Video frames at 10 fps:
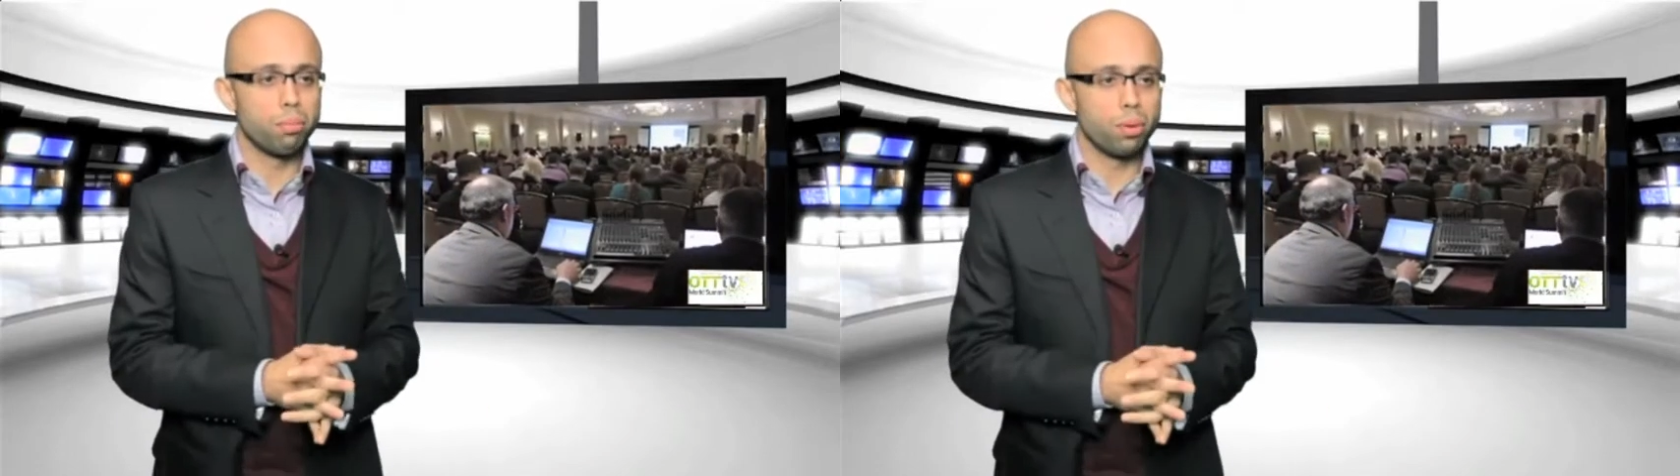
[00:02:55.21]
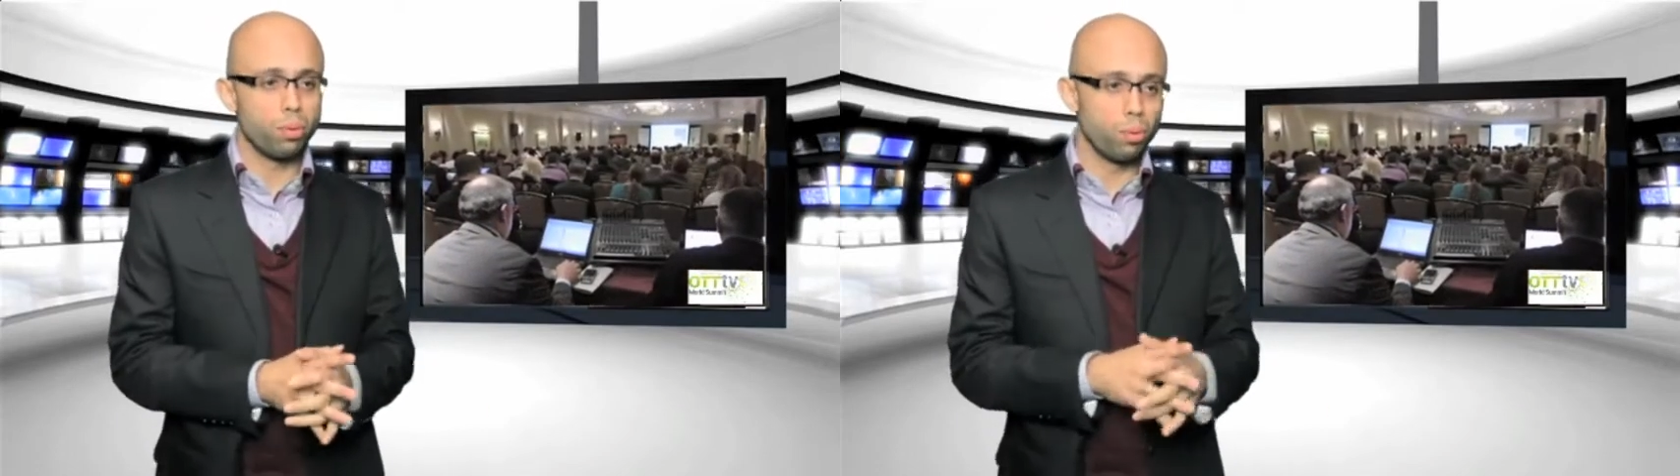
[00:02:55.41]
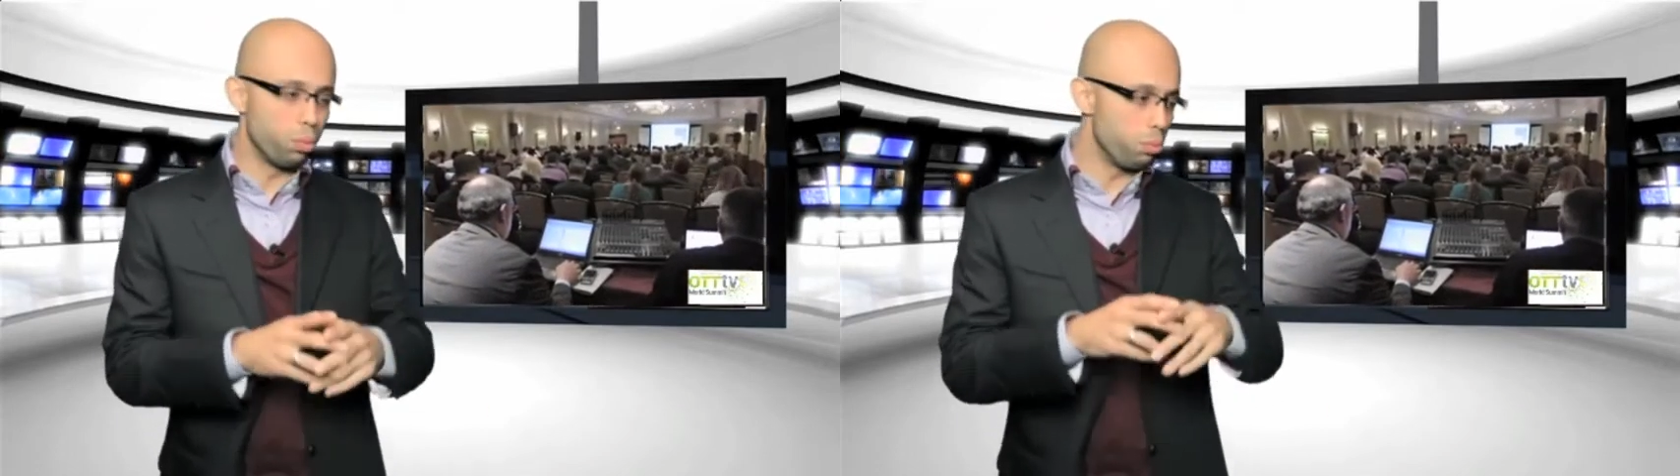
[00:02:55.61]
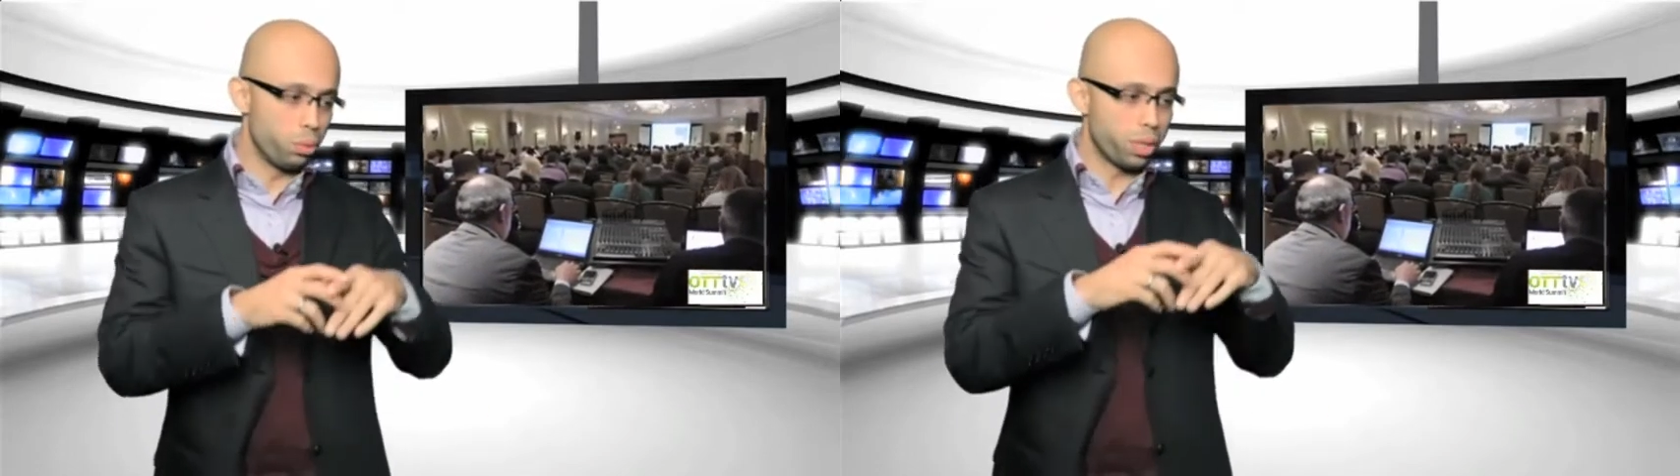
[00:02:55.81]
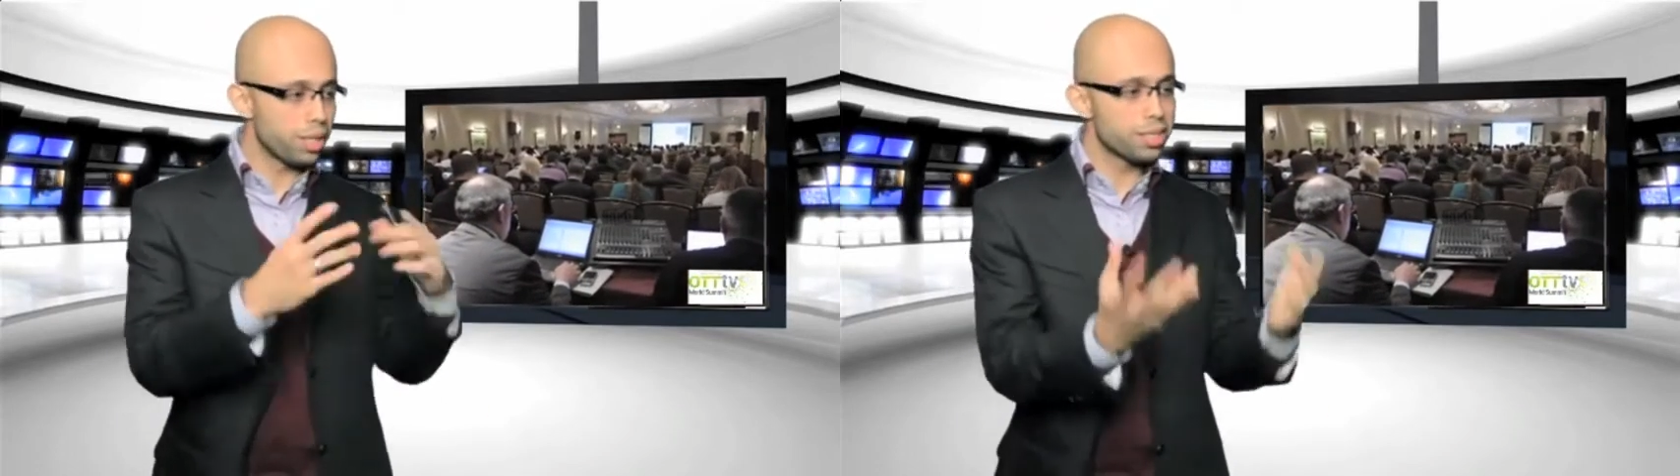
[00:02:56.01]
But
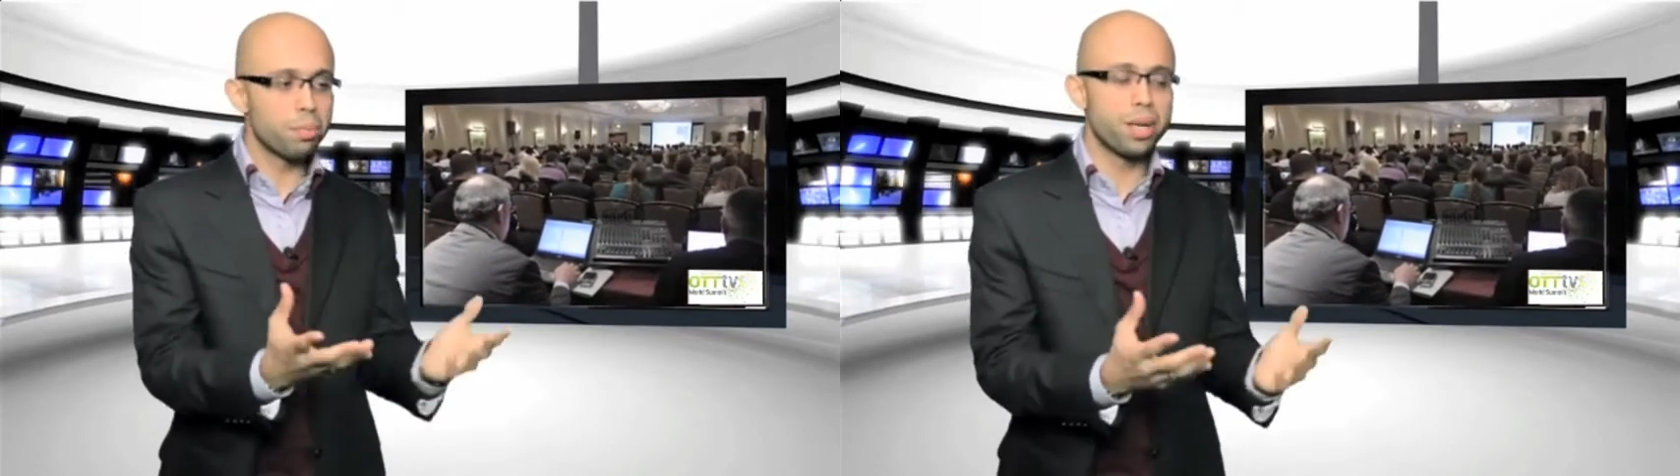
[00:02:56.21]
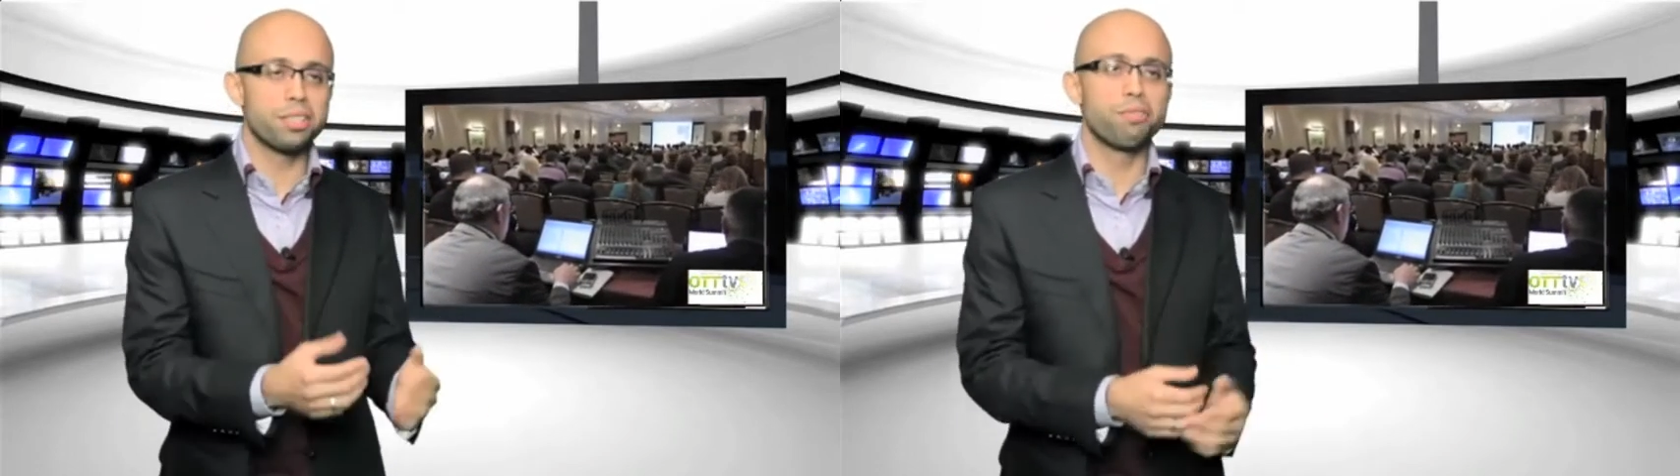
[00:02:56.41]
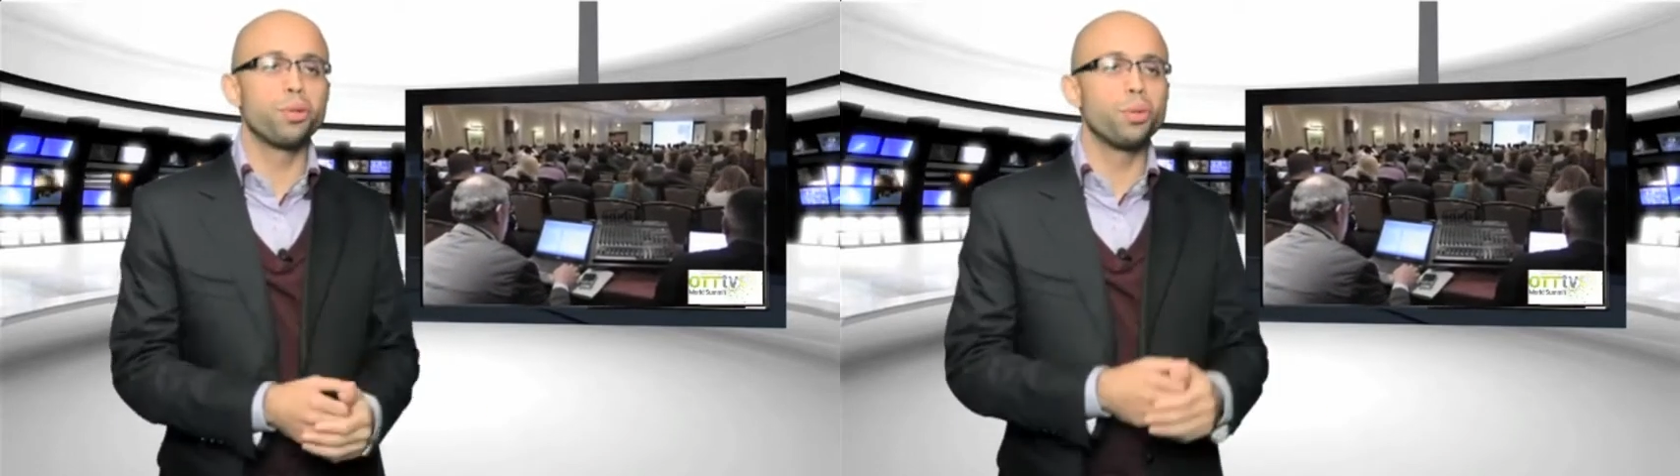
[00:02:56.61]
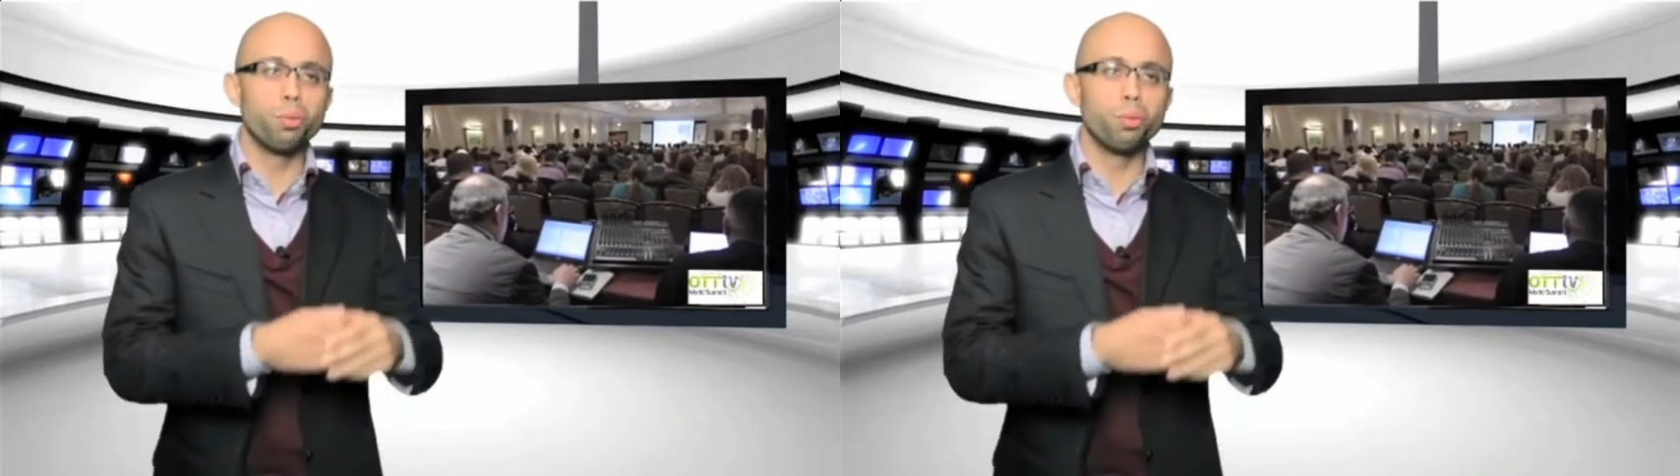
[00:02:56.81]
we'll customize it for you,